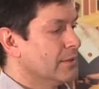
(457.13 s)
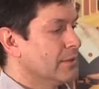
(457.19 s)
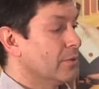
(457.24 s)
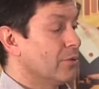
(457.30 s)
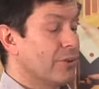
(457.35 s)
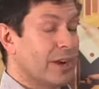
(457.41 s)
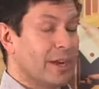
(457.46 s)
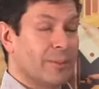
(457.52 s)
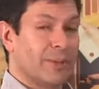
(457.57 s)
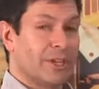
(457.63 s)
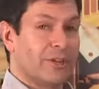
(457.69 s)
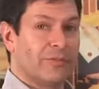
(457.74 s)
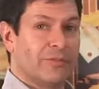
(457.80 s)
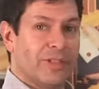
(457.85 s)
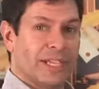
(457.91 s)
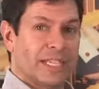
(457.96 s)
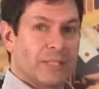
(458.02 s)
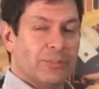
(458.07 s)
We recommend a
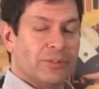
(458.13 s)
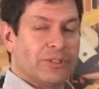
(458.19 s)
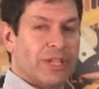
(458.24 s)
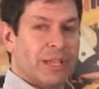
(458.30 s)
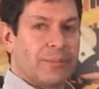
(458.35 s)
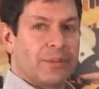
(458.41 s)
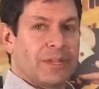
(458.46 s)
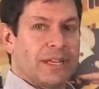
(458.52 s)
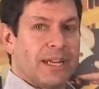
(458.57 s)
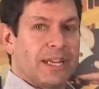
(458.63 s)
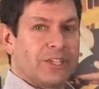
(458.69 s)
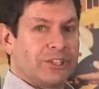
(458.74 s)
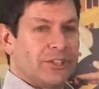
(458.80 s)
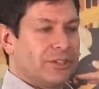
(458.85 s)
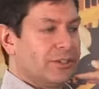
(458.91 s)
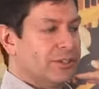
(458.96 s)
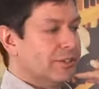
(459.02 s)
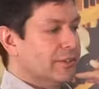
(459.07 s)
flexible type
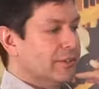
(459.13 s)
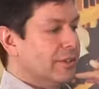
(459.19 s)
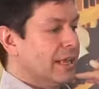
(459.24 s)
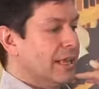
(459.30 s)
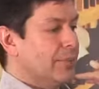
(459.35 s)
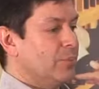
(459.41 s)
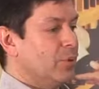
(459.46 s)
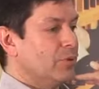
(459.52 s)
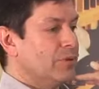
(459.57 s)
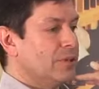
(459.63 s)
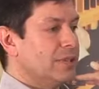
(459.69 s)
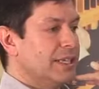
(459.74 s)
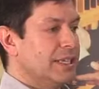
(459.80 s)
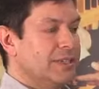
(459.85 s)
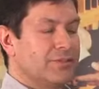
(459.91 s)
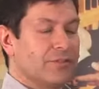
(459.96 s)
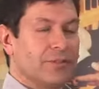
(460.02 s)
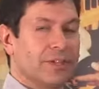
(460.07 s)
connection at both of
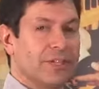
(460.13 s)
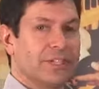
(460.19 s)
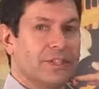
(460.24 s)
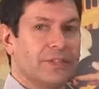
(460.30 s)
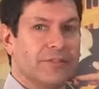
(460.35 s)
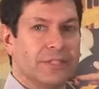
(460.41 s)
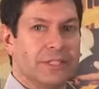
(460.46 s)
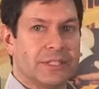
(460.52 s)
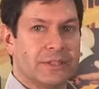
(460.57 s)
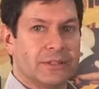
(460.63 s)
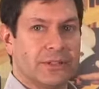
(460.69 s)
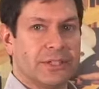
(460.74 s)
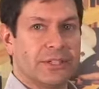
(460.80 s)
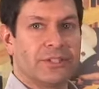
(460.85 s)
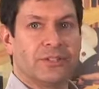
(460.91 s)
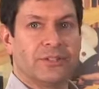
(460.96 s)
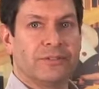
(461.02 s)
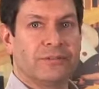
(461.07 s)
these for ease of
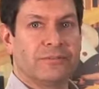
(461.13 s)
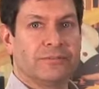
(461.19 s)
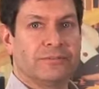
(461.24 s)
installation.